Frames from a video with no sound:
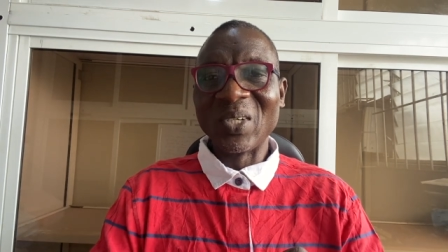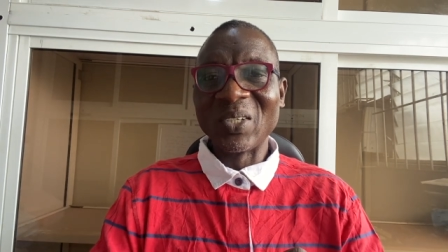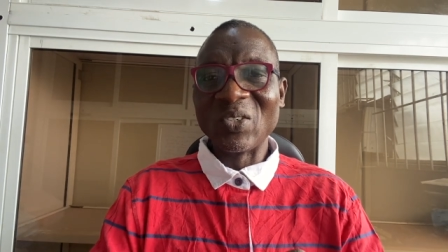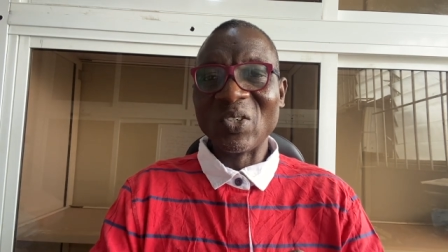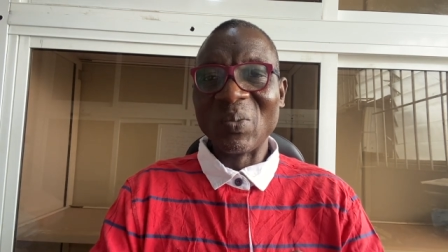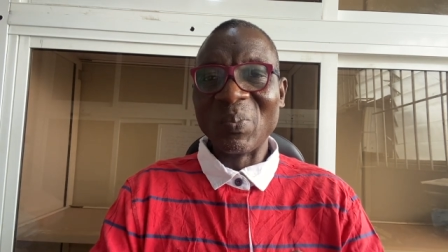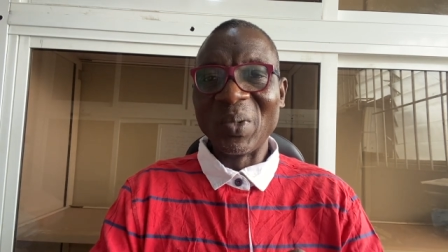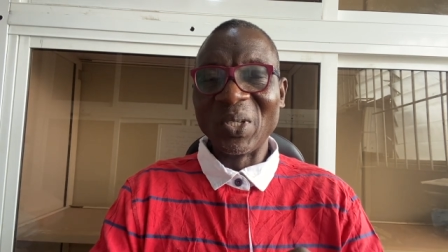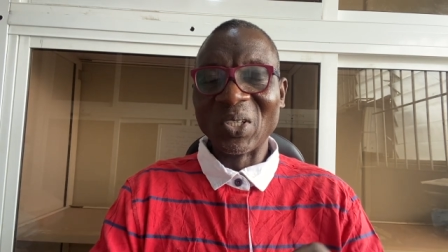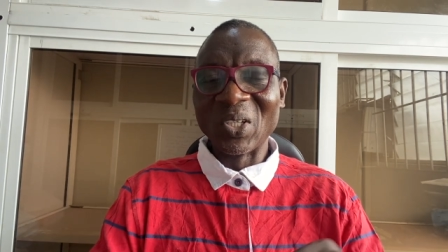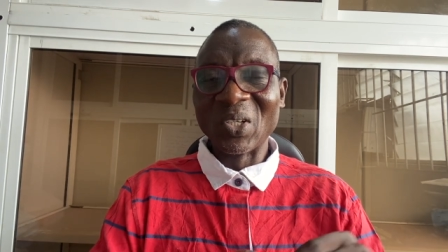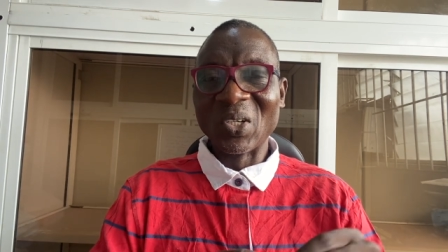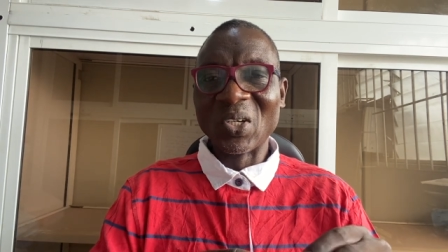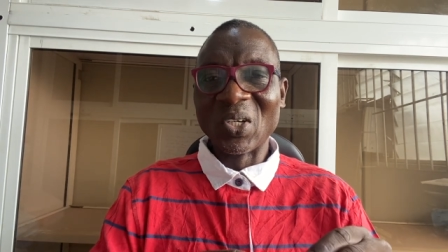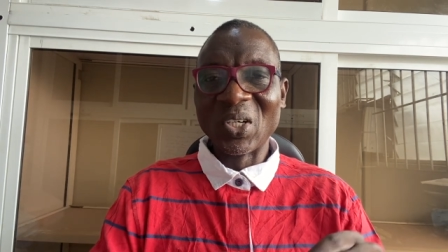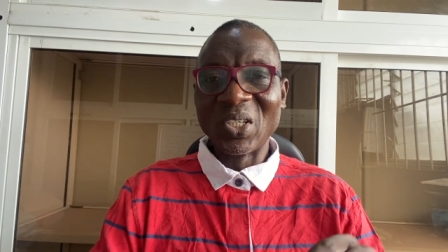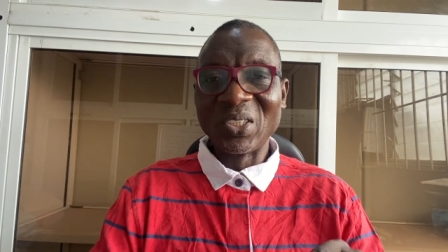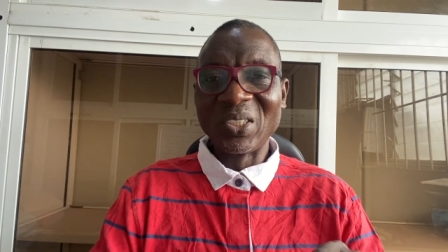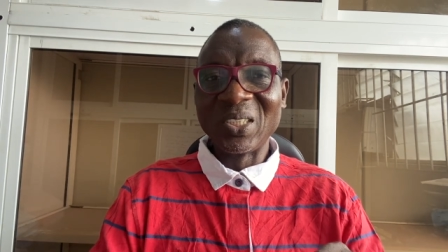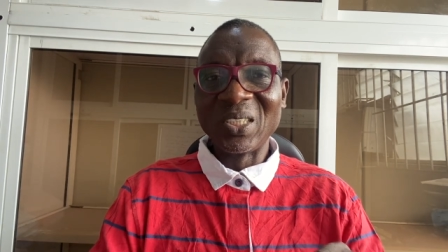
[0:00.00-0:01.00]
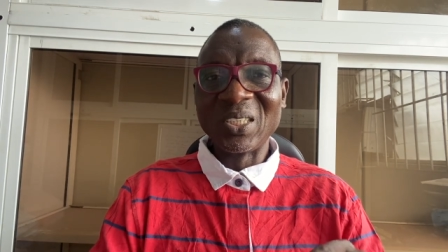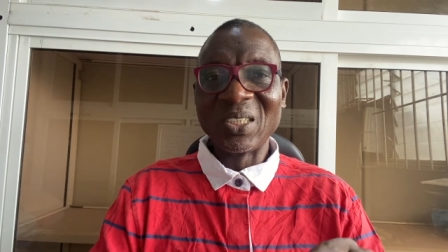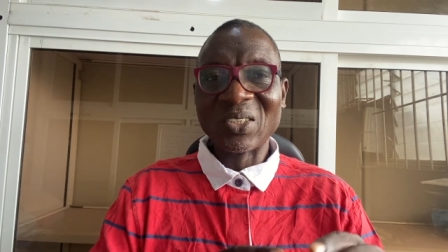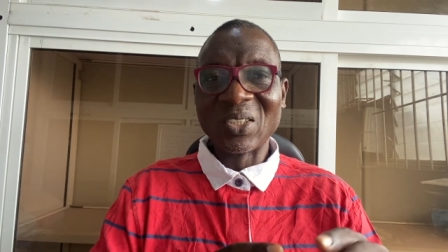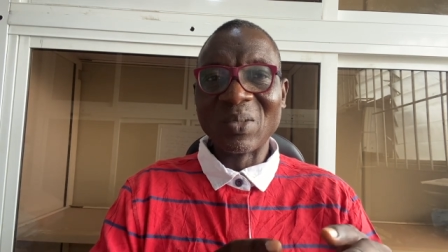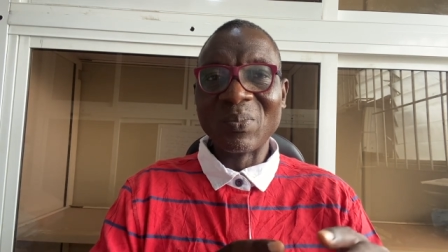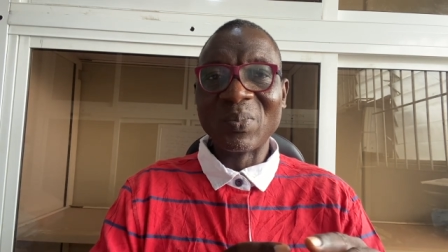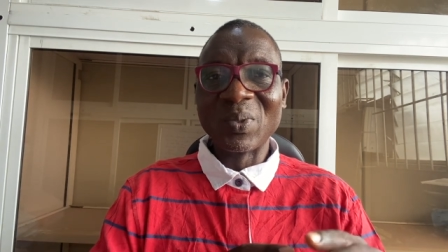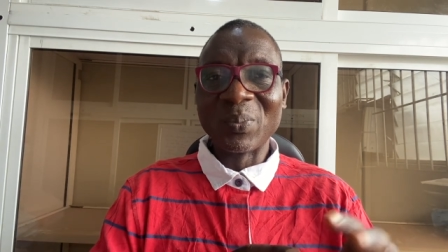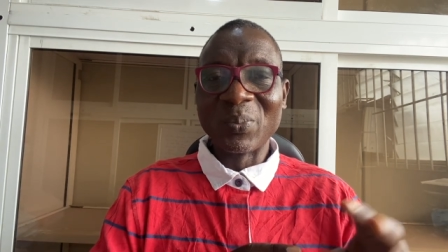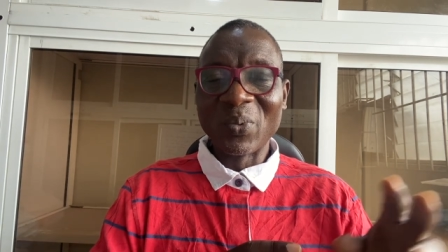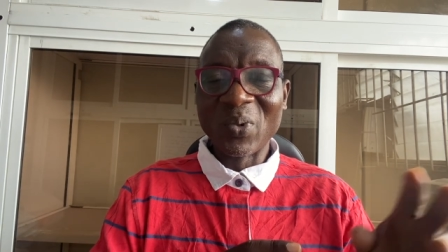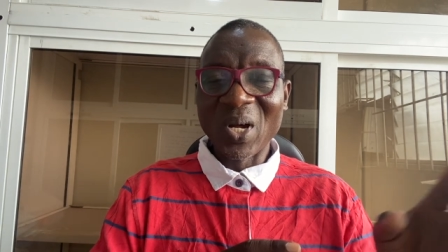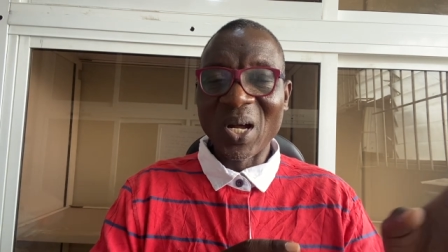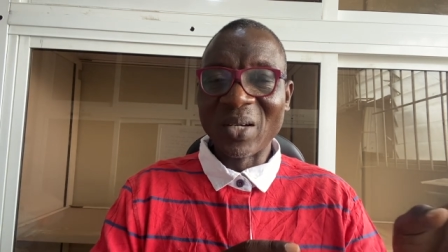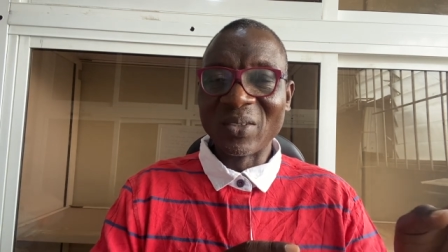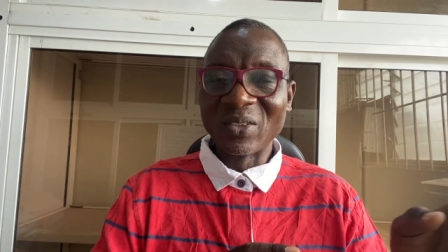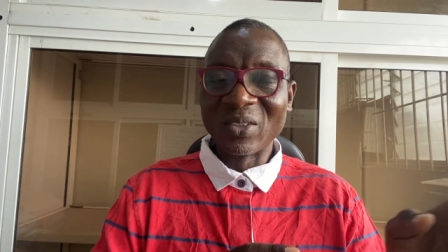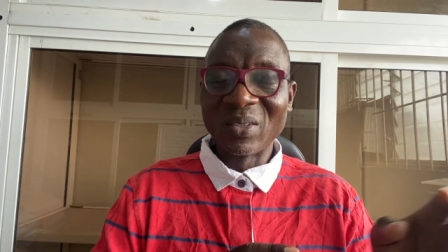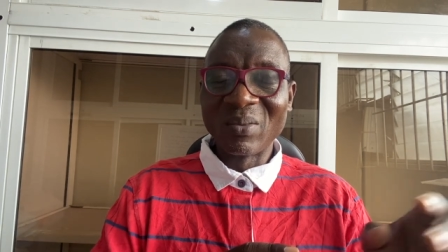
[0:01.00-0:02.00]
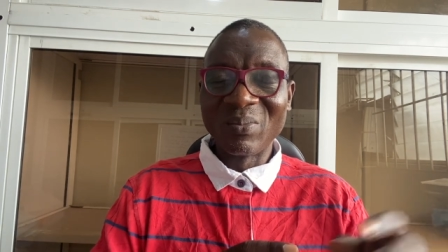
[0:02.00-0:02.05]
ethnomethodology, some people have,